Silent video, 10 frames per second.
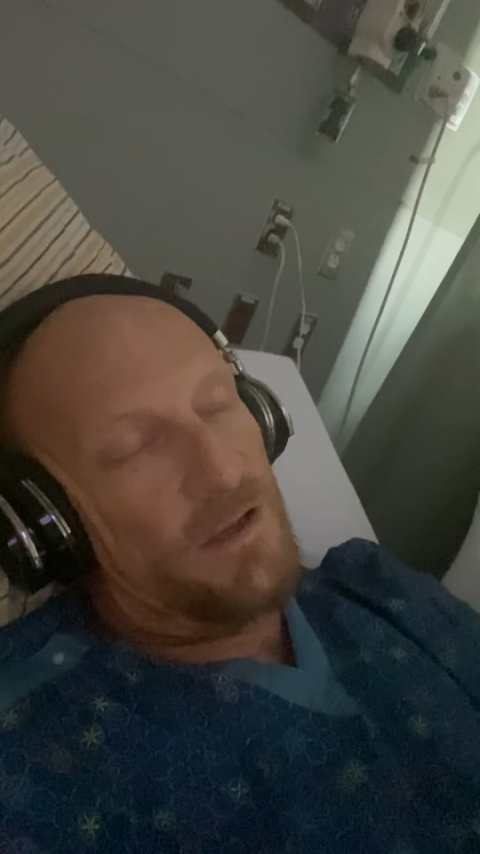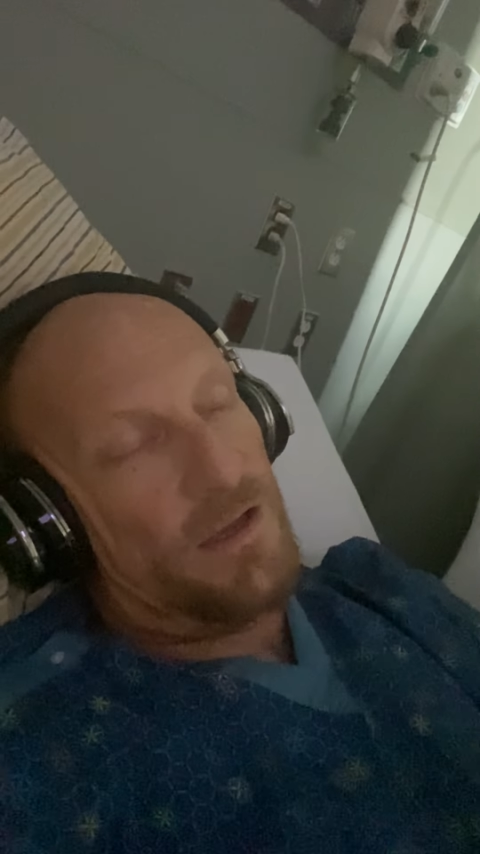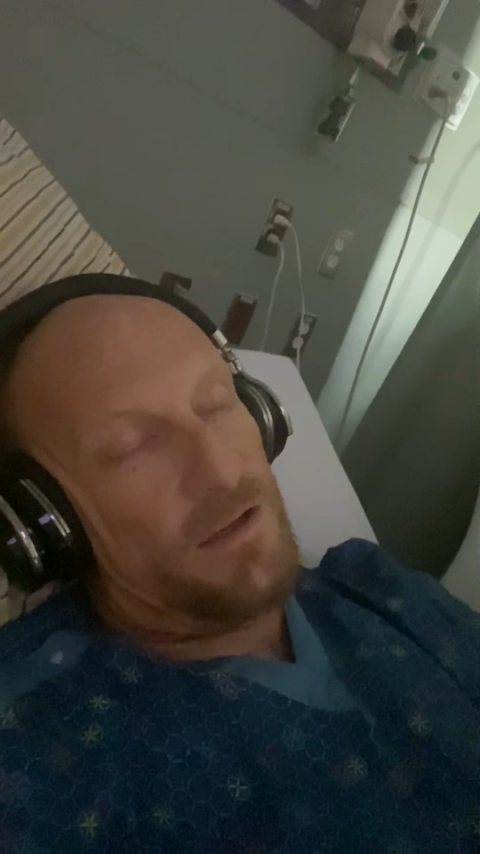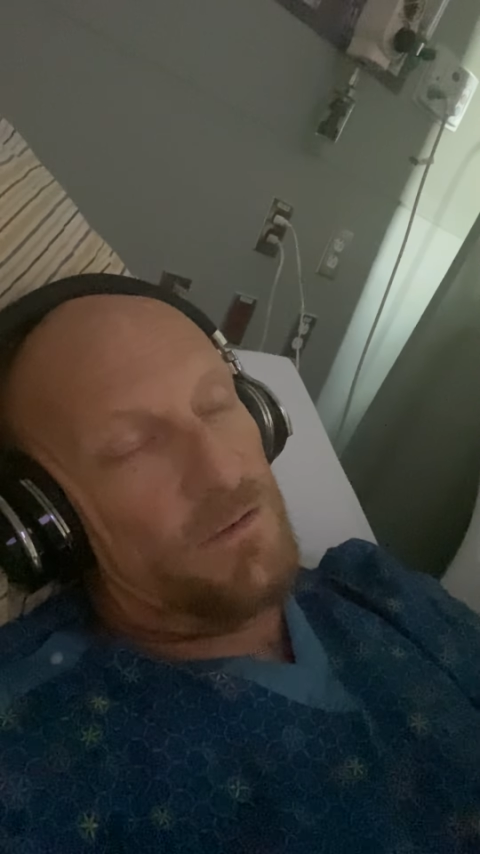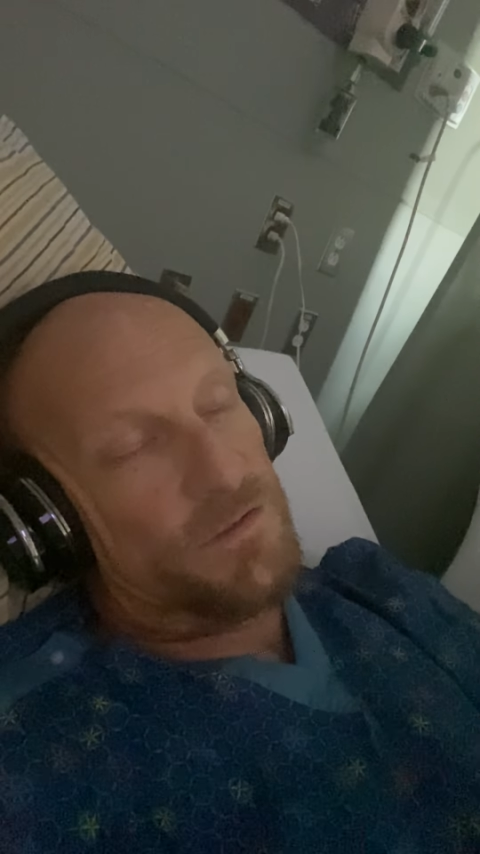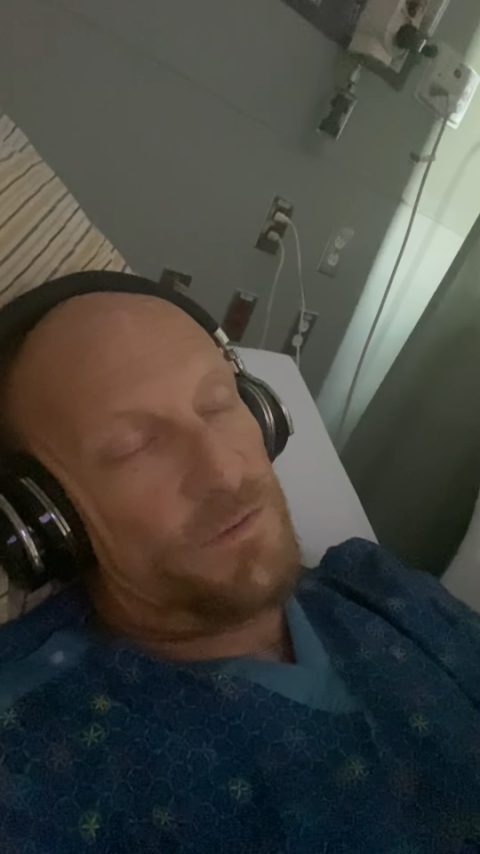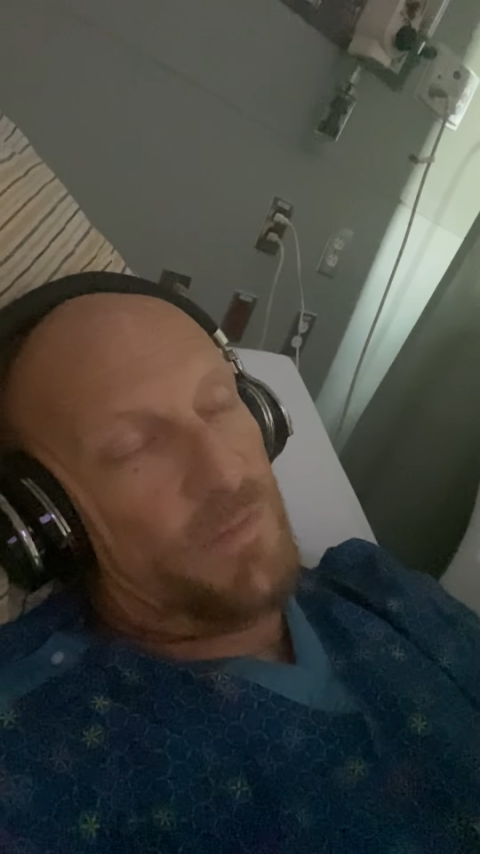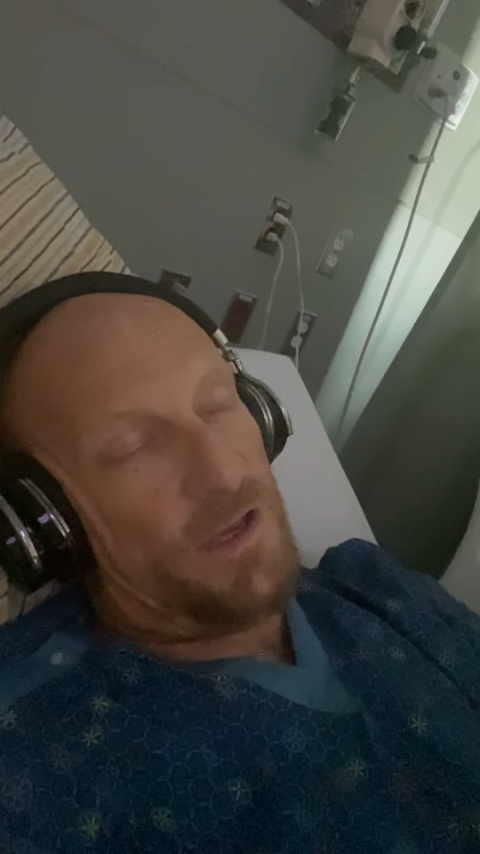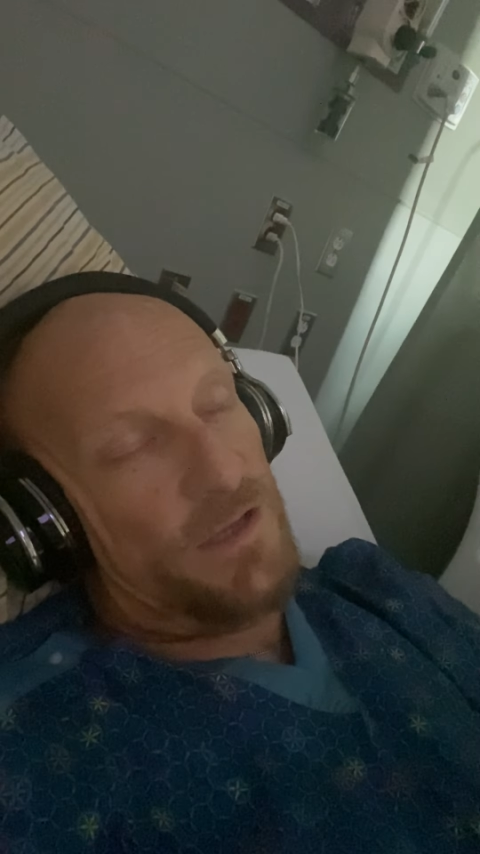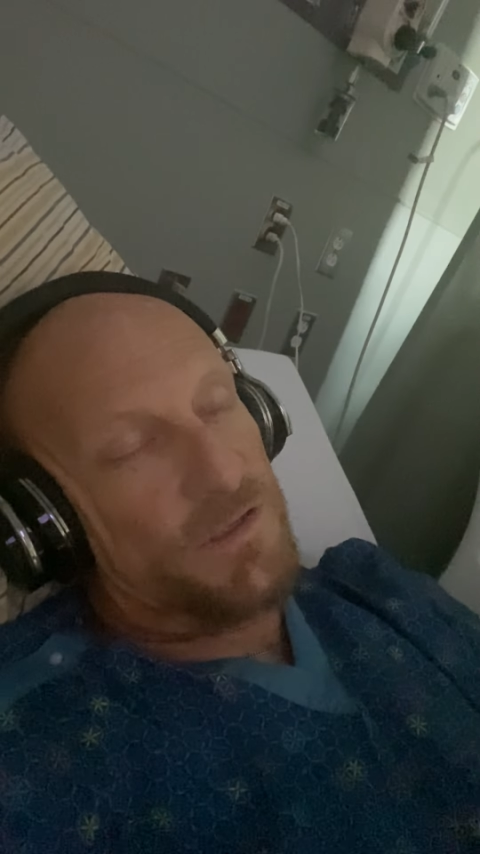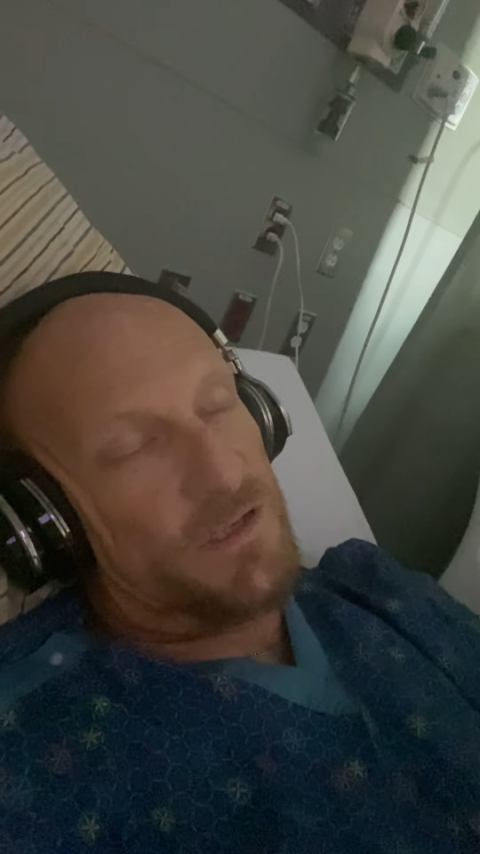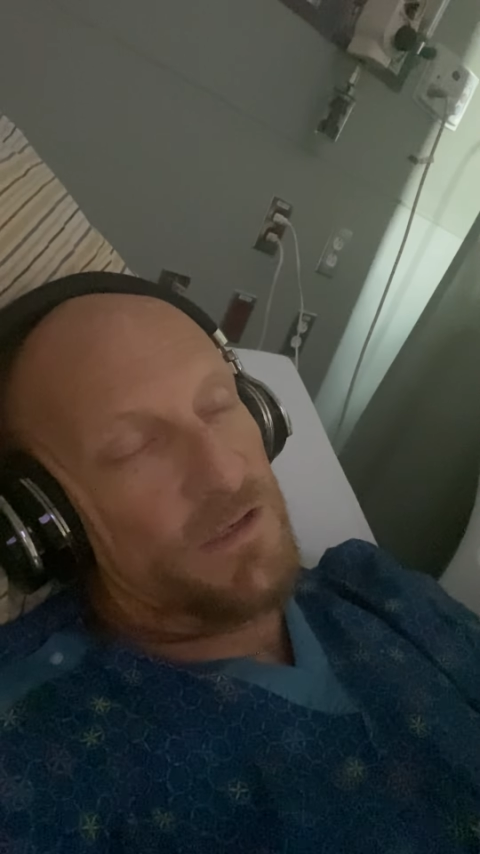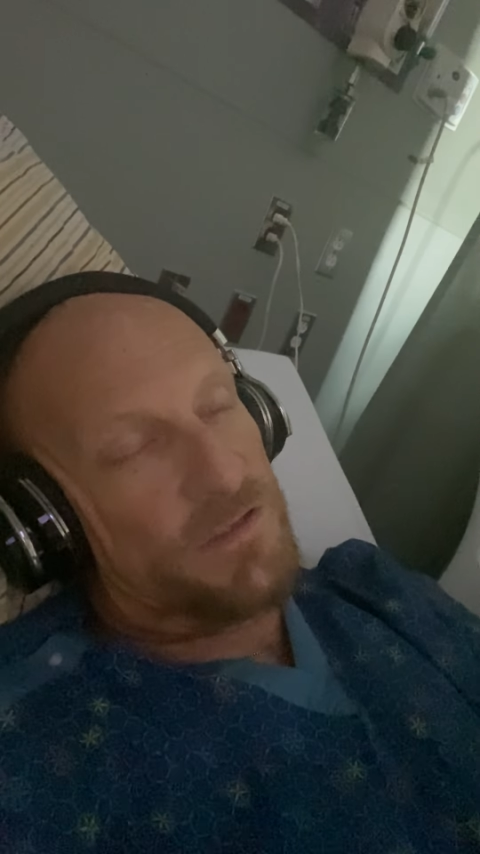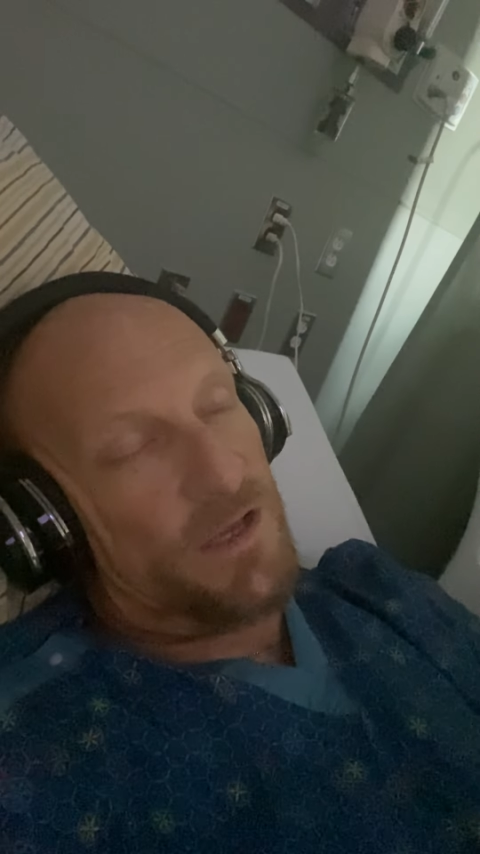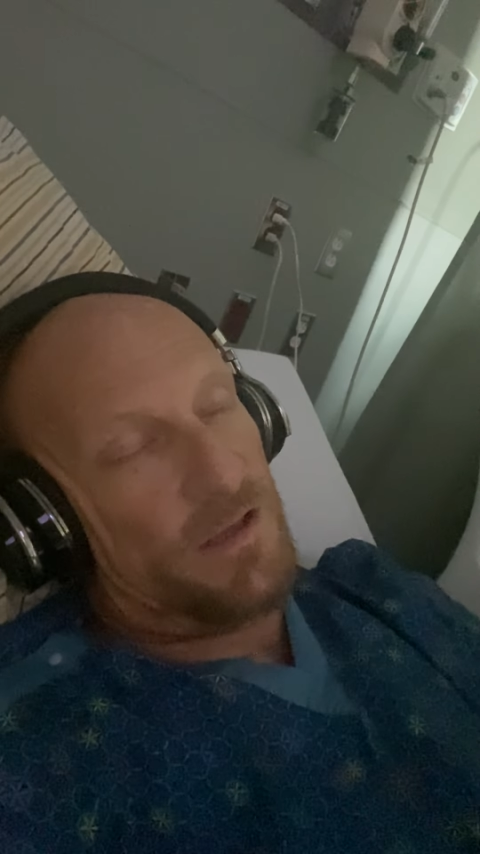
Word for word: and it was amazing. Cause I